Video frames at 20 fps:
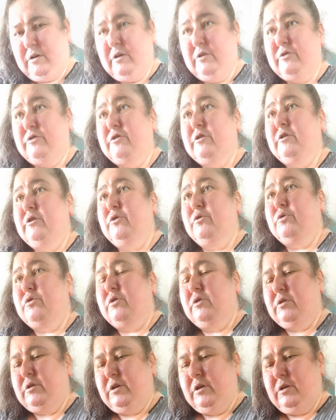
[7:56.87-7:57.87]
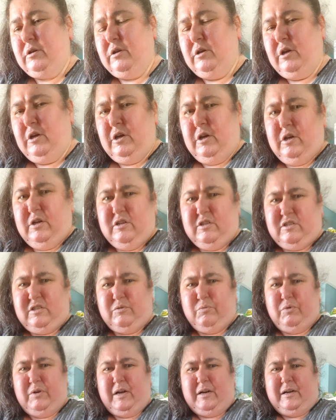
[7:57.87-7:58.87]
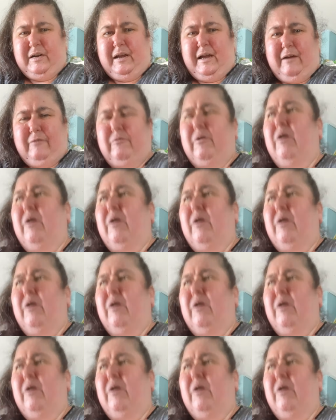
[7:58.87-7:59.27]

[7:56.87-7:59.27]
continue cooking. So we're not gonna have,